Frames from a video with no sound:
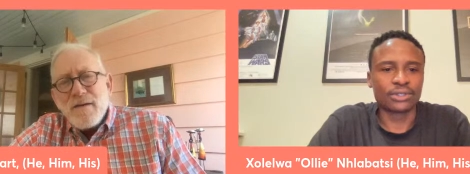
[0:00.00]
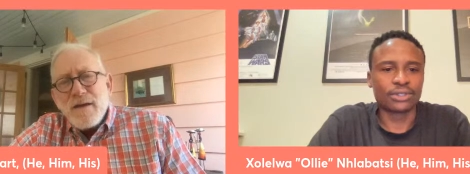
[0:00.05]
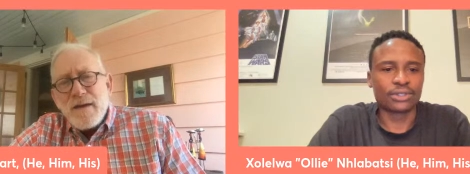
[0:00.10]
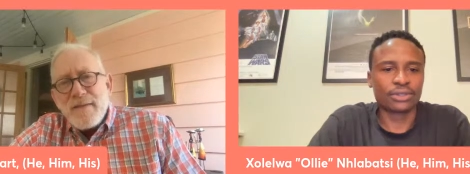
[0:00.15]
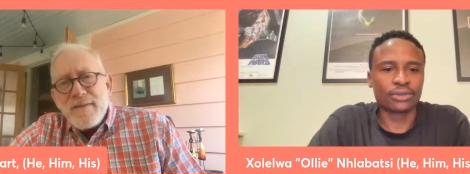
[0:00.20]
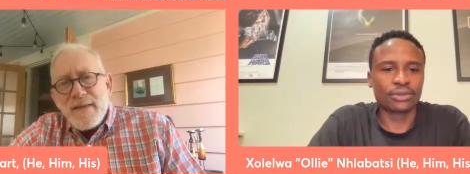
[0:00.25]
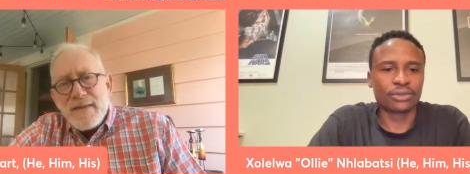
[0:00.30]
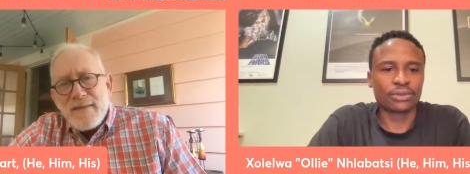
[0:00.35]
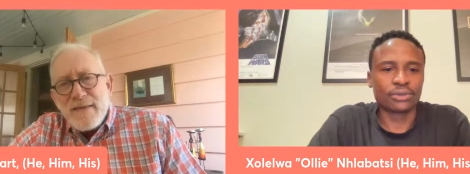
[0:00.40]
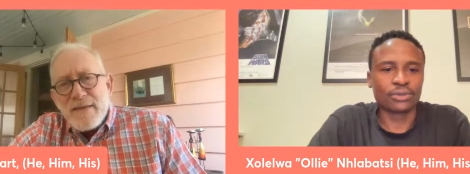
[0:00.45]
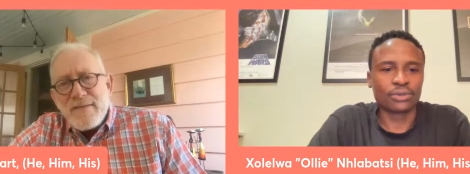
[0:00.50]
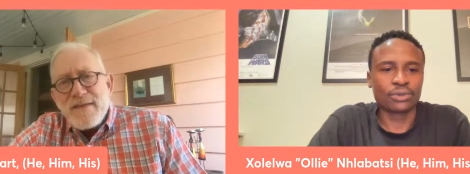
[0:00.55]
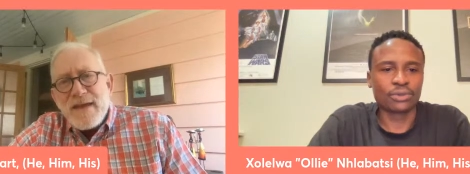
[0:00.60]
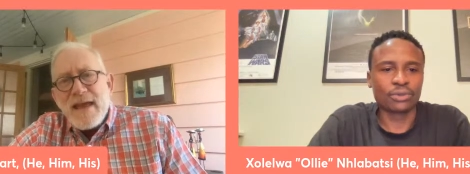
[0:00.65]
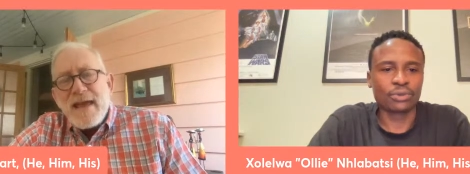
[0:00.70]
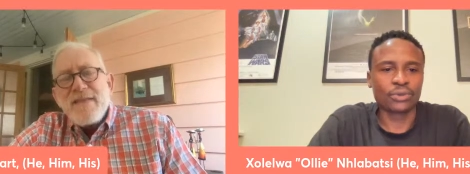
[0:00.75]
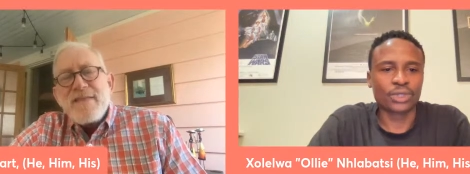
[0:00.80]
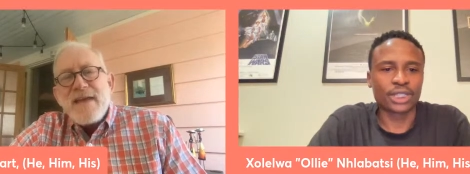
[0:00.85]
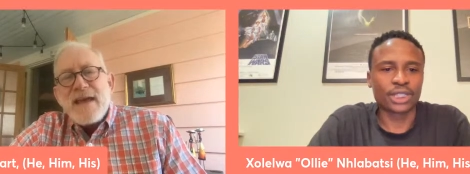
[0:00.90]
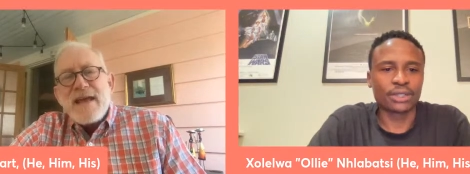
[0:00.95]
Speaker 1: and that, and
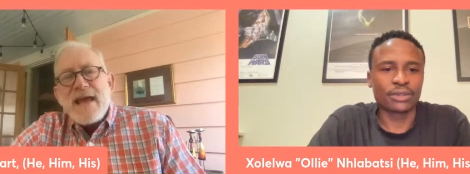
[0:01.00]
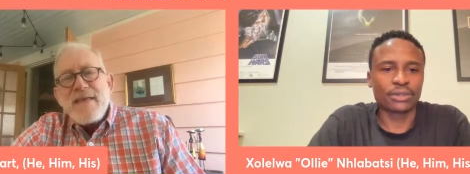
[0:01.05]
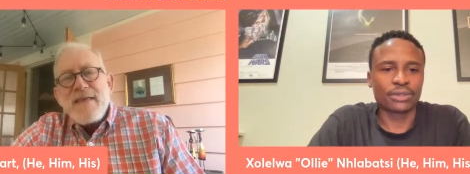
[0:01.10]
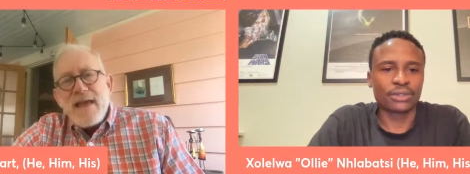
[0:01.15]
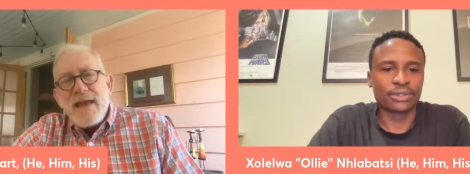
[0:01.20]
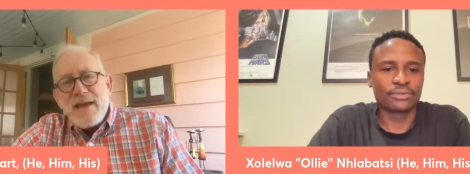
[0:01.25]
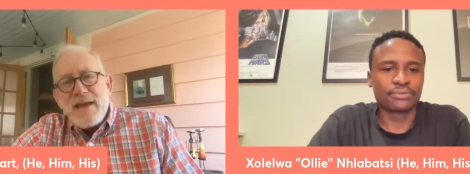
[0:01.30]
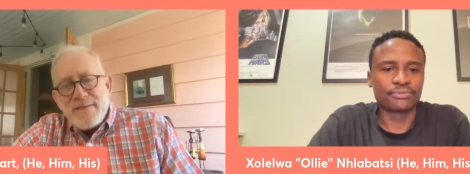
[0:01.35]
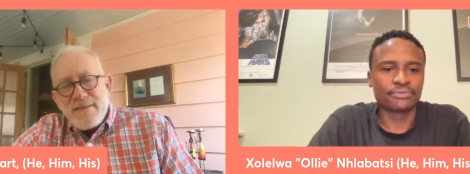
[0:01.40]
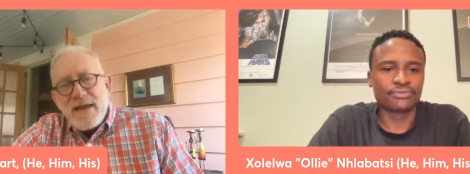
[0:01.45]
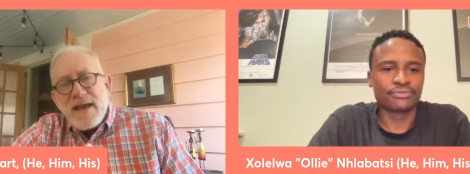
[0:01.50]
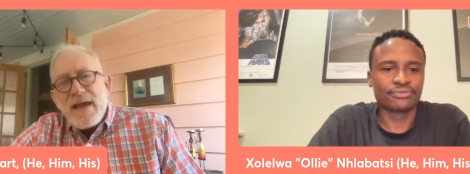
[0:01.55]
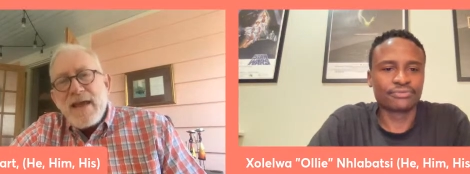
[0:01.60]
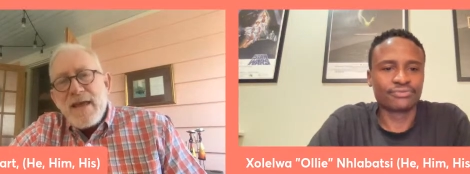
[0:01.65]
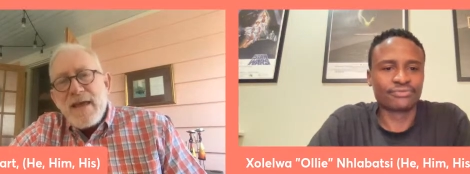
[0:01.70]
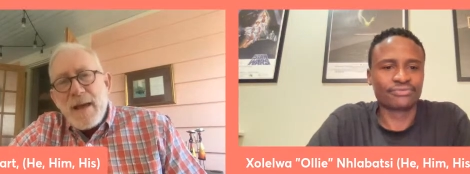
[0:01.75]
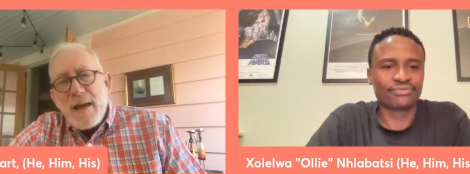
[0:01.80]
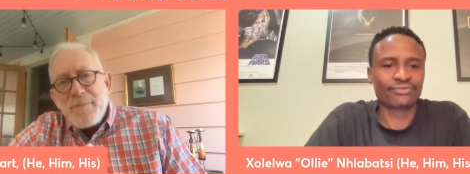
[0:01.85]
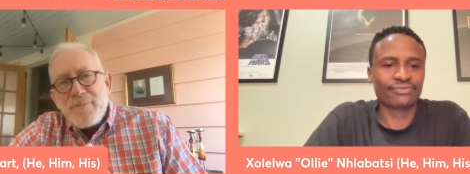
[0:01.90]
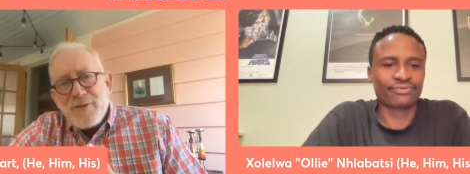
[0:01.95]
that, that,
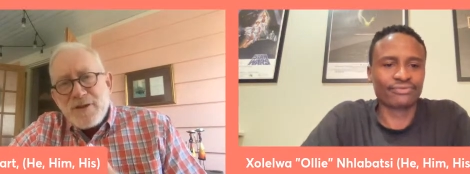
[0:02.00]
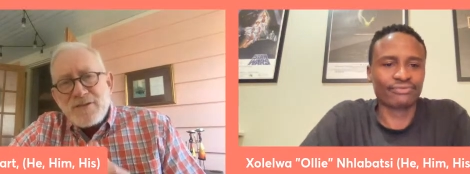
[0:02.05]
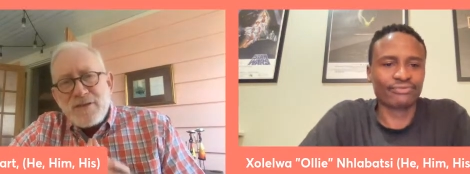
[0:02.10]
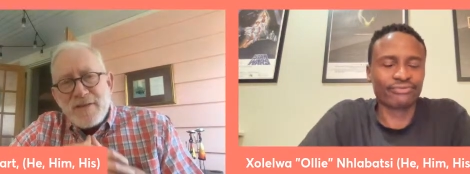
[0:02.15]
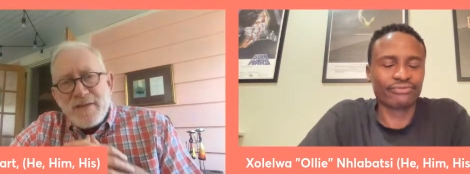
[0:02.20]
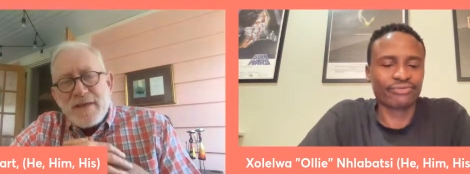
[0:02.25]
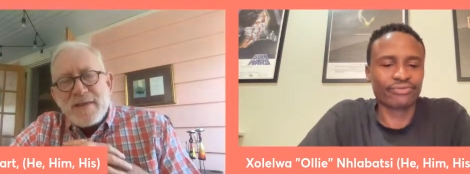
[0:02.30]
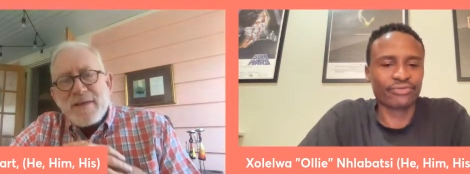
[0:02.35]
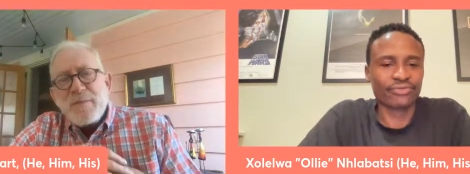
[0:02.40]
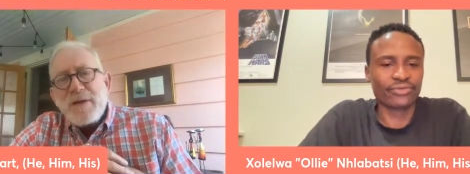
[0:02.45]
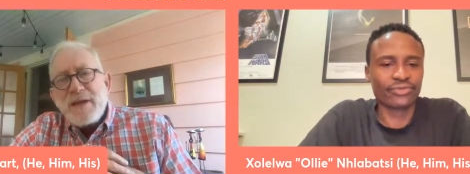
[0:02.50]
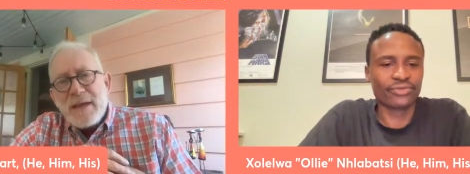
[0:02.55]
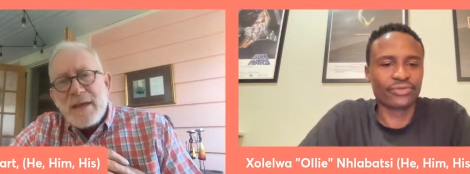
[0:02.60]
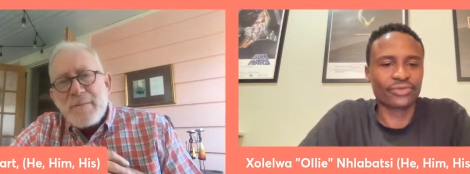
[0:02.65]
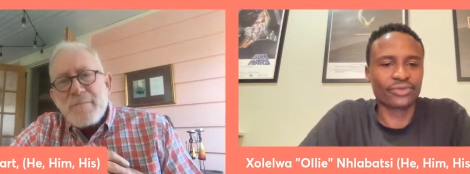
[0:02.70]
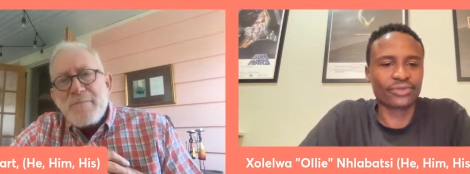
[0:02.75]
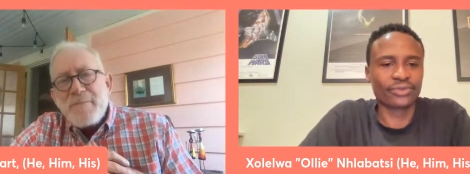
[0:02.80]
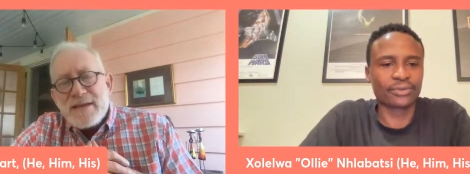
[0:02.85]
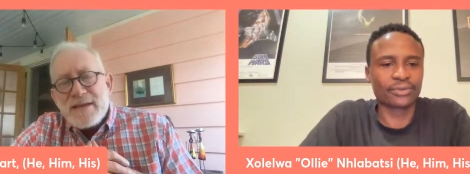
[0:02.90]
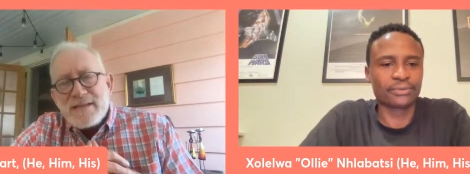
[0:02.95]
i appreciate it we
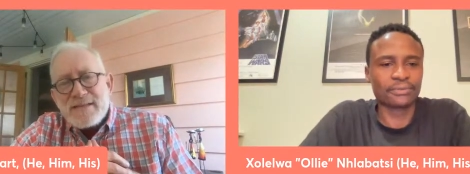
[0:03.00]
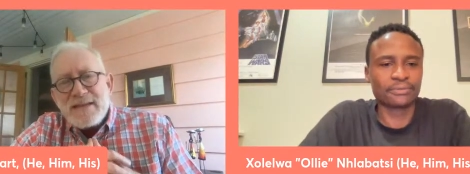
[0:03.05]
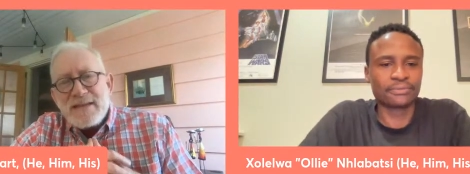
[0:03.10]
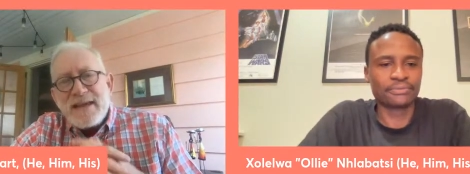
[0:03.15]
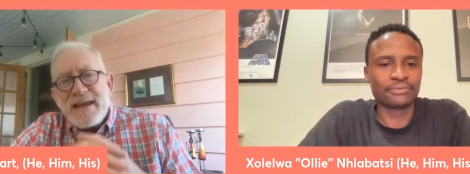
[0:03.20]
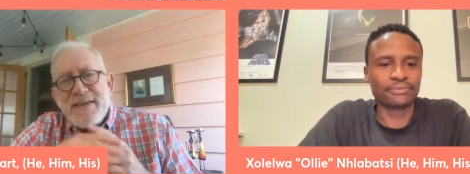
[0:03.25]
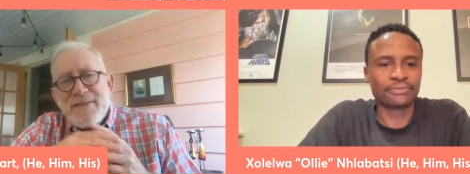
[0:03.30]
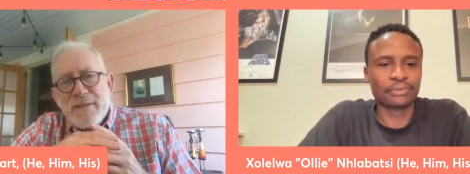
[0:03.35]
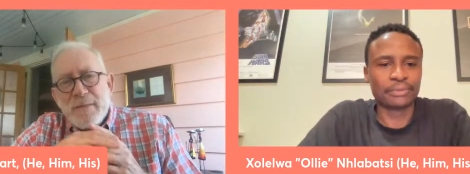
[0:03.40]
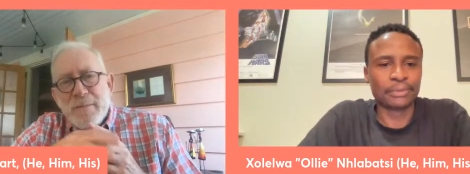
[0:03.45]
get busy in the